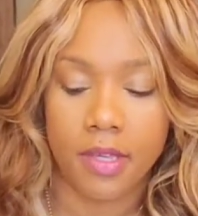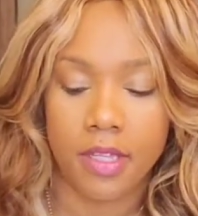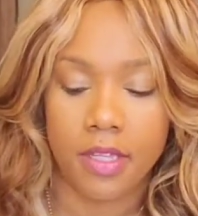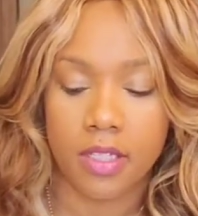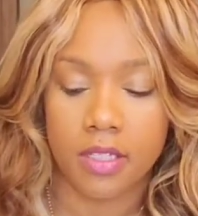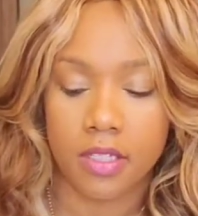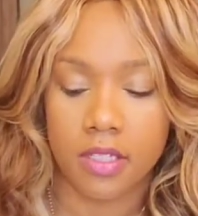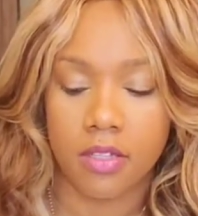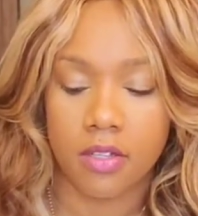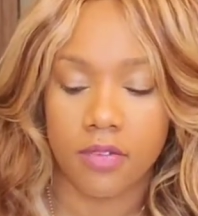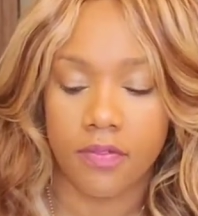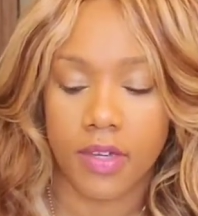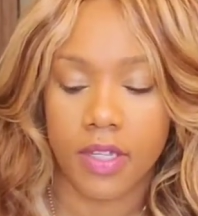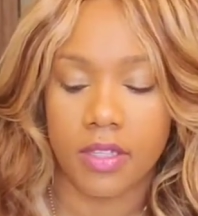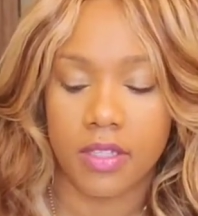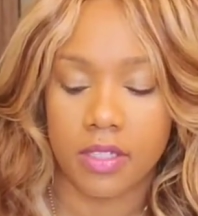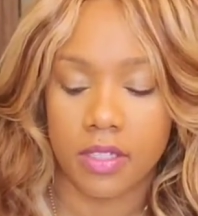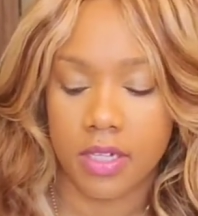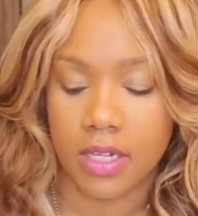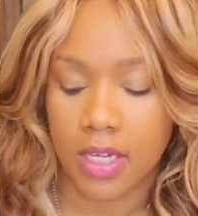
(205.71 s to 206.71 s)
Let's clarify,
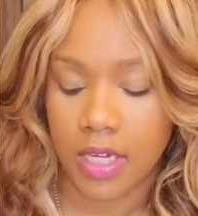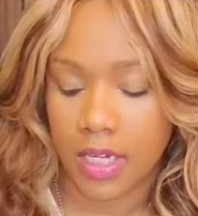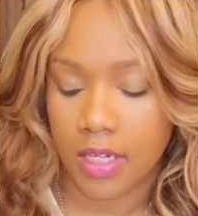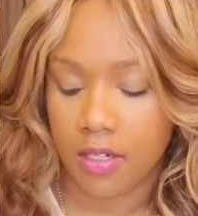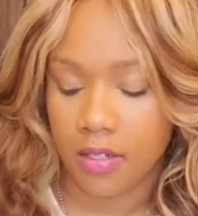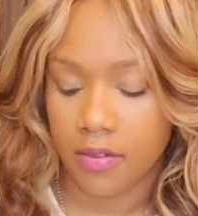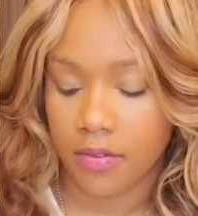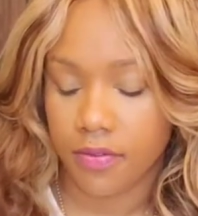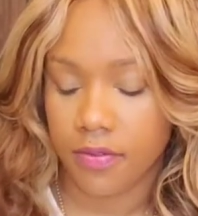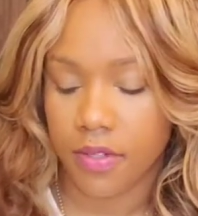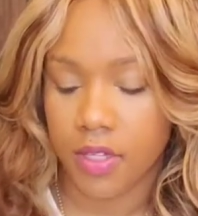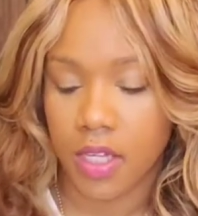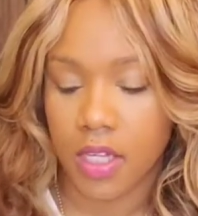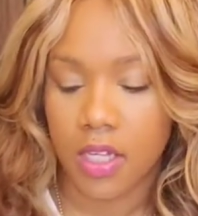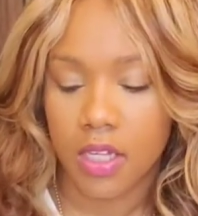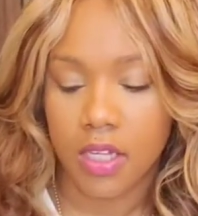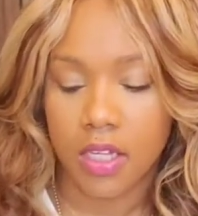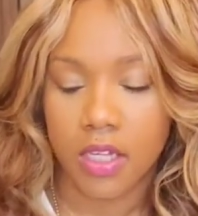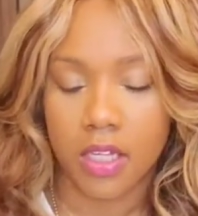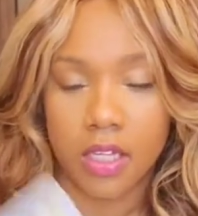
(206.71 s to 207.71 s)
this Nine of
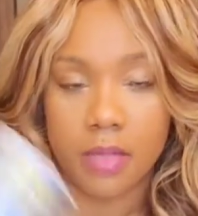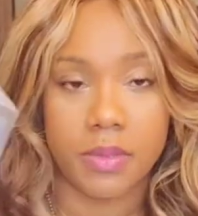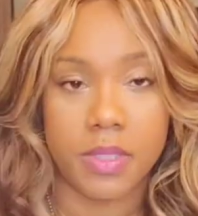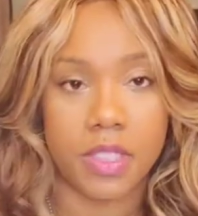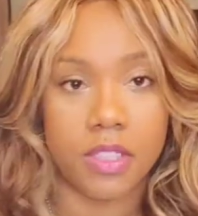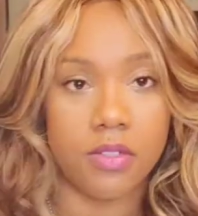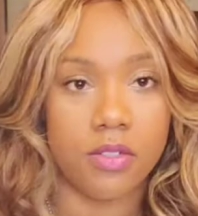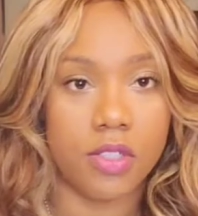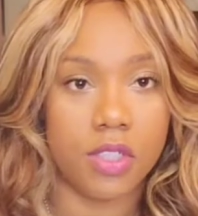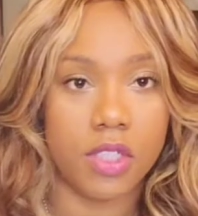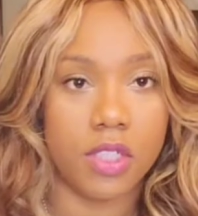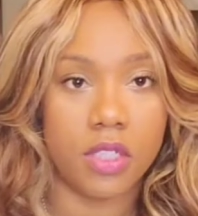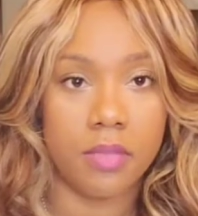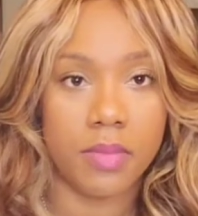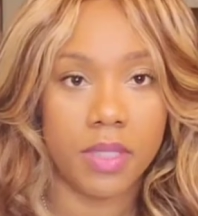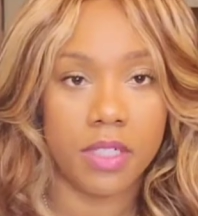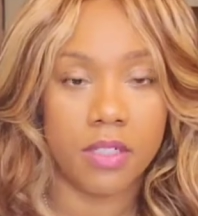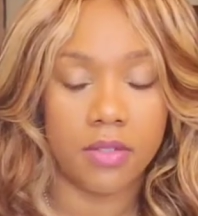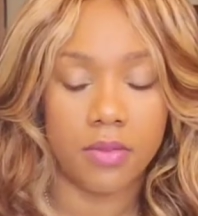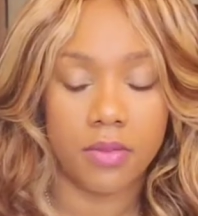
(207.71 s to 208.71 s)
Cups energy could be
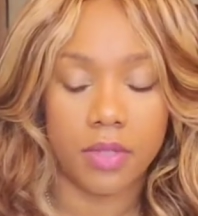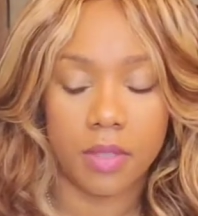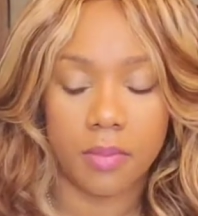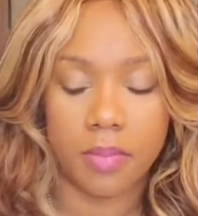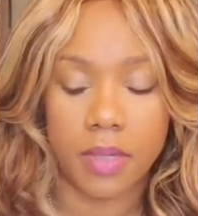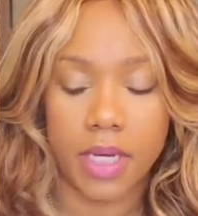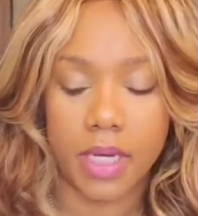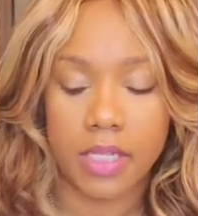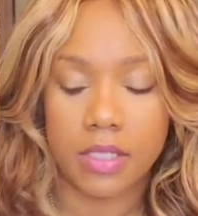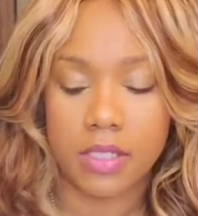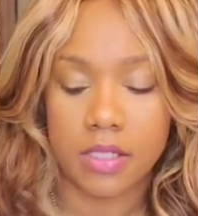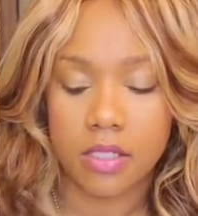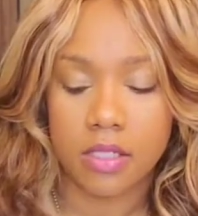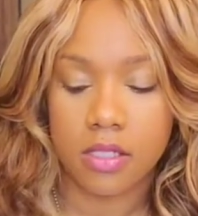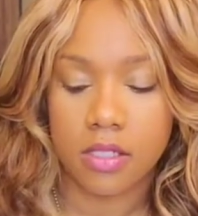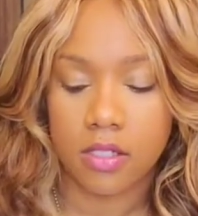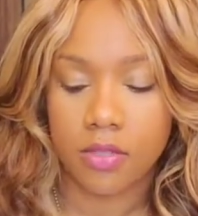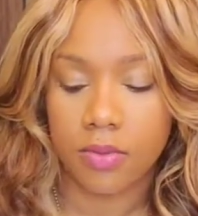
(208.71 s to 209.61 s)
dealing with a Pisces.